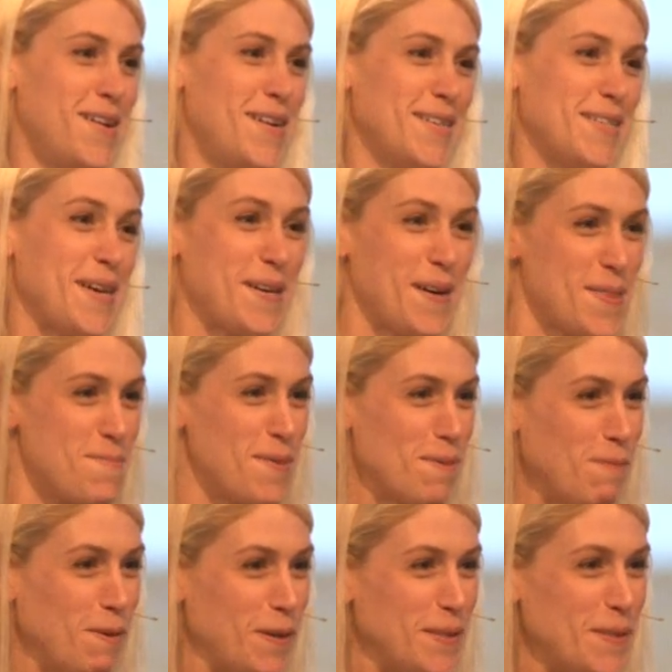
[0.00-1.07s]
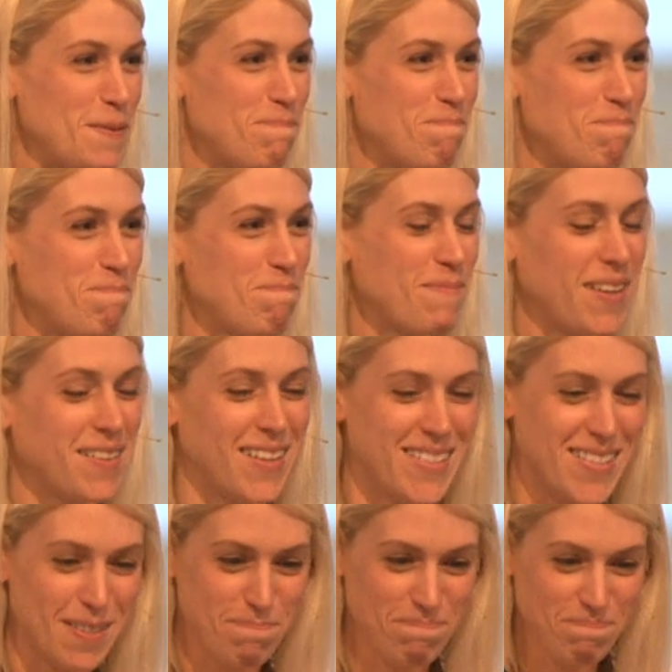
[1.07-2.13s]
Take on the big boys.
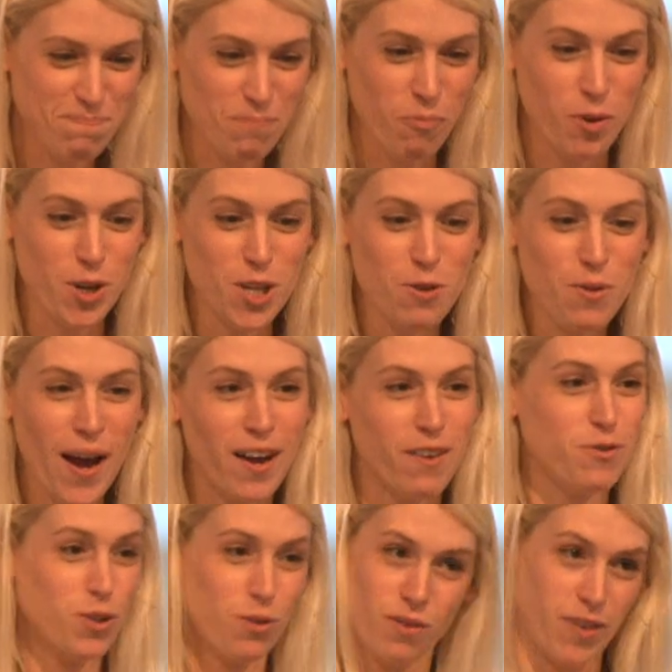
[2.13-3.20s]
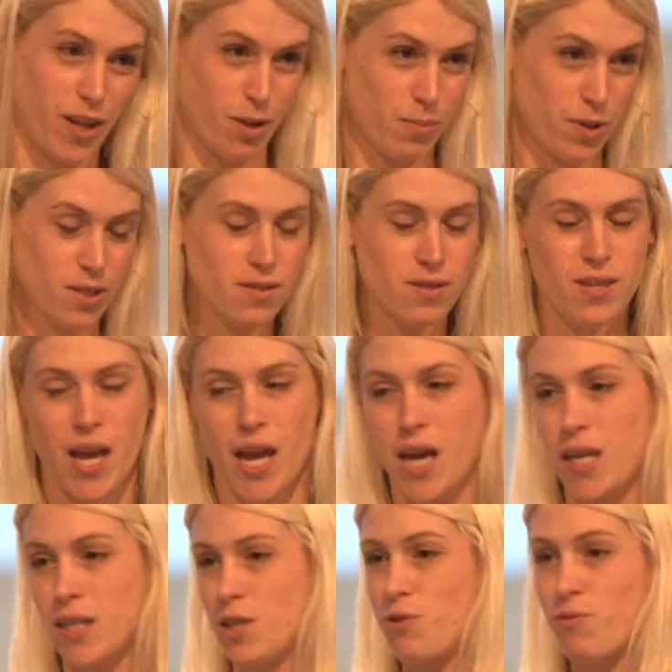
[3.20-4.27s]
Listen, when you have 2 developers
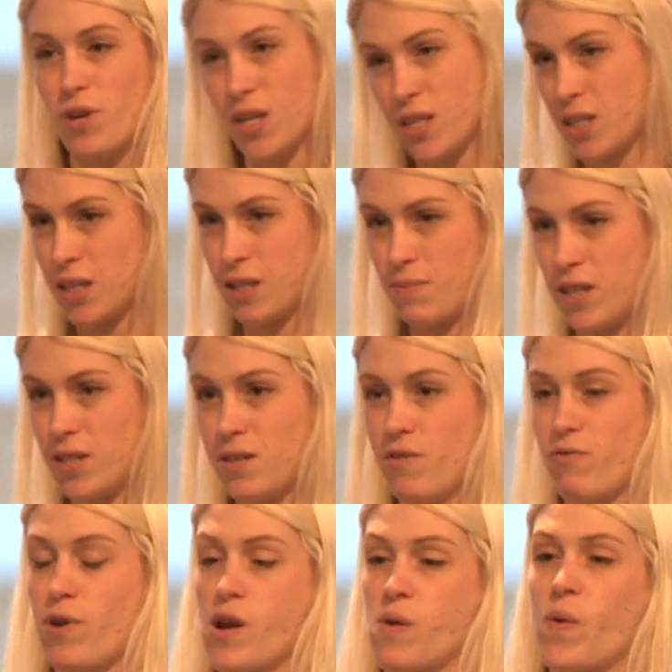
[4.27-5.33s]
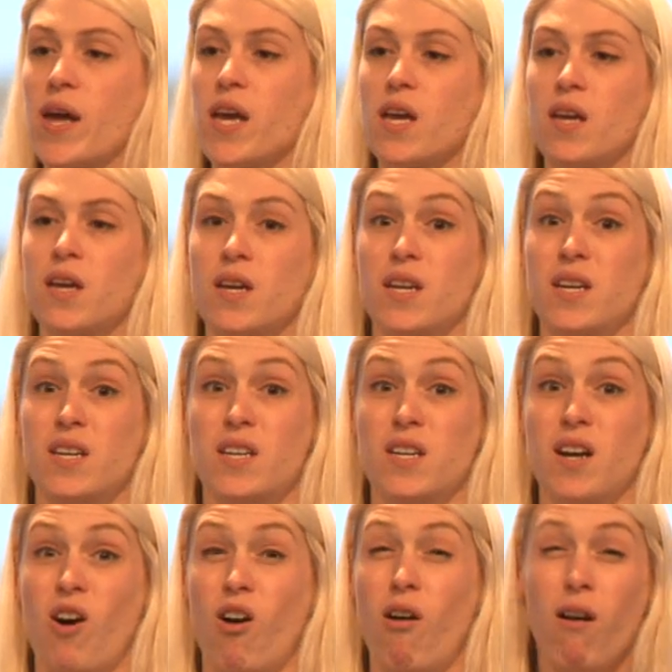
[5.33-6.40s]
and 3 to 6 months of runway,
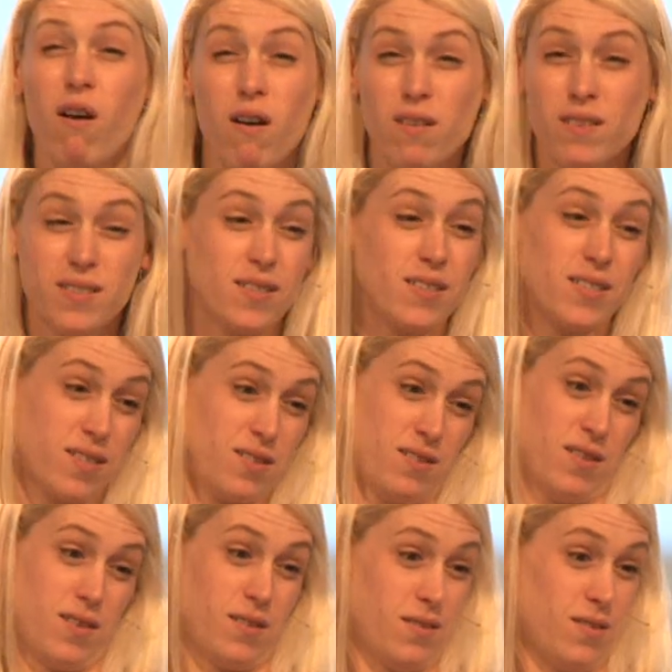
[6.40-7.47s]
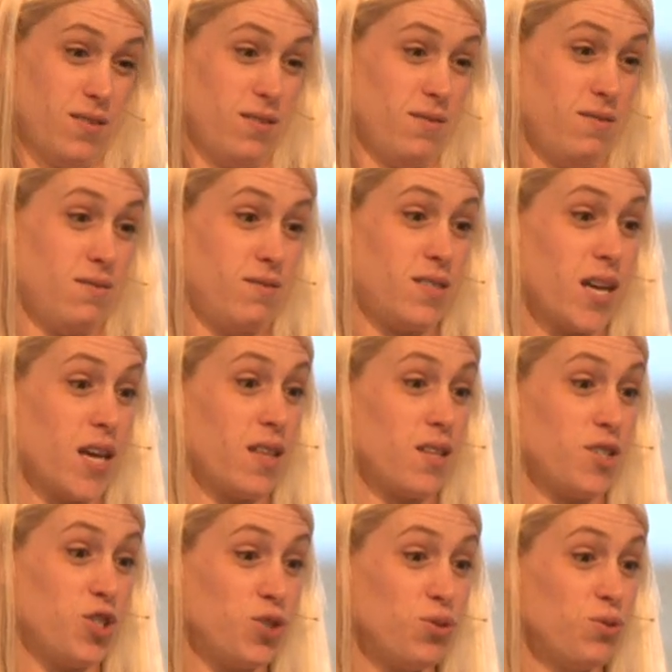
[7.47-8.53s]
all the statistics, say
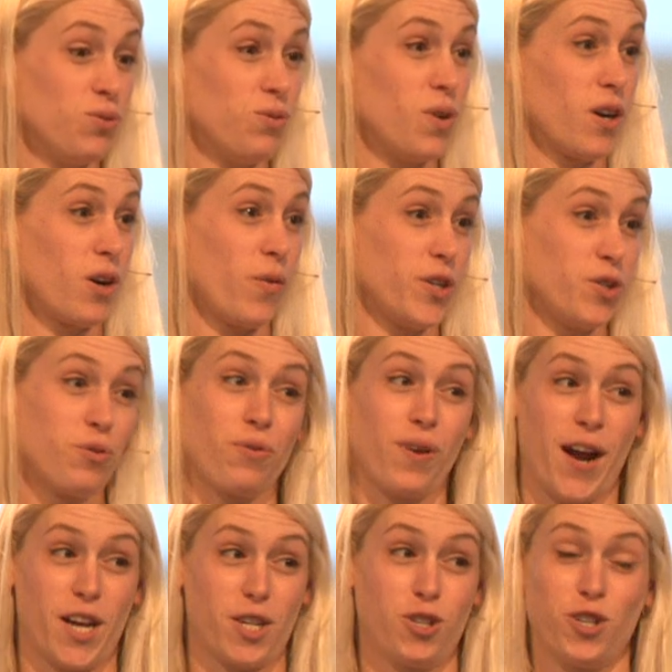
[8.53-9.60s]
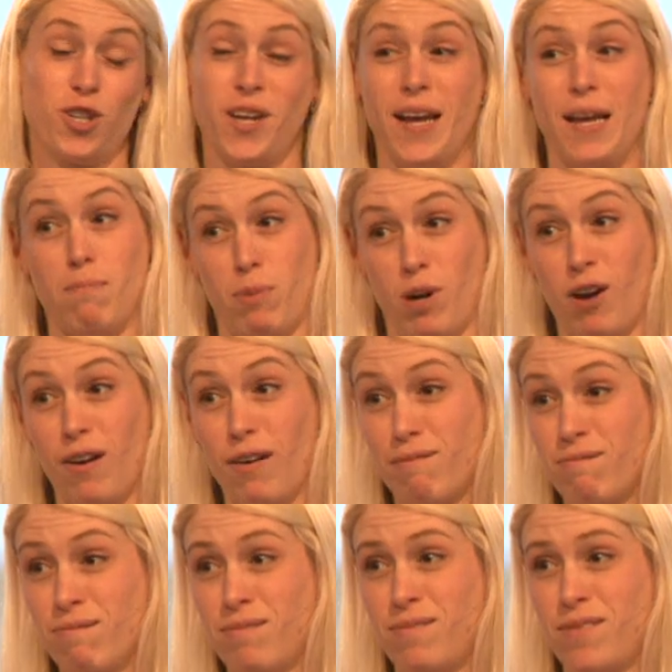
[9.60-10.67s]
that you are going to crash and burn.
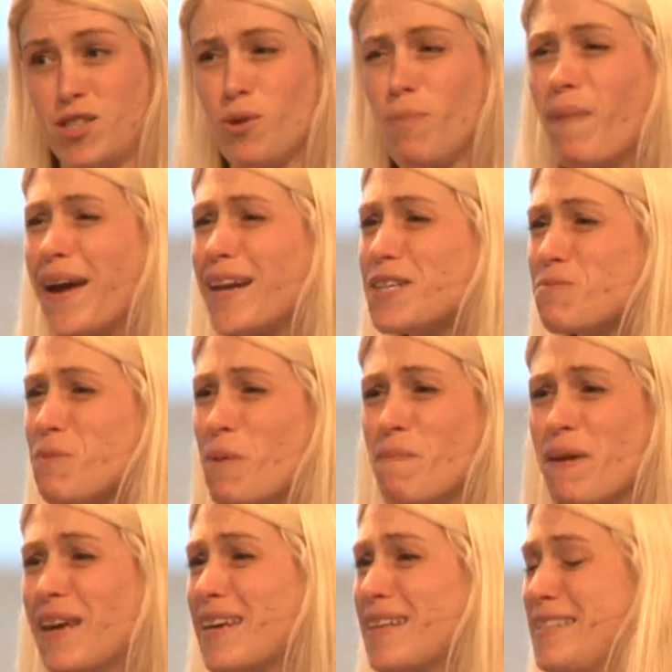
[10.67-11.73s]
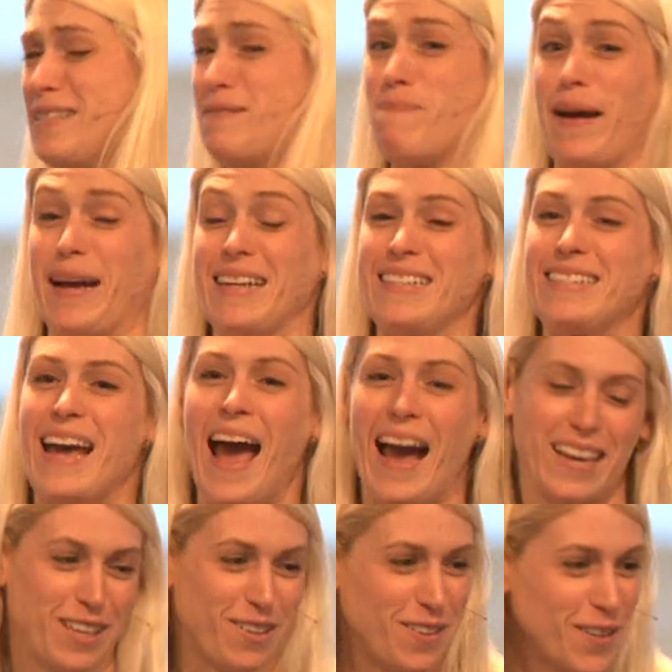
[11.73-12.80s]
So might as well make it
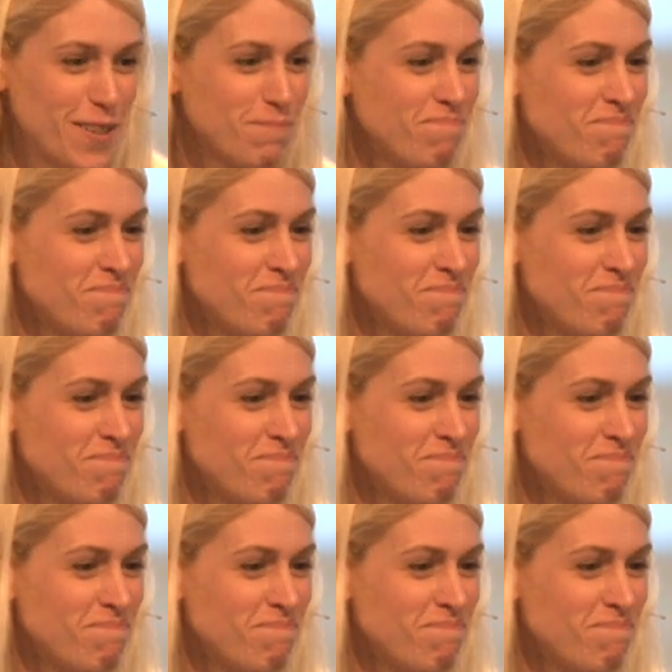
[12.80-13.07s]
spectacular.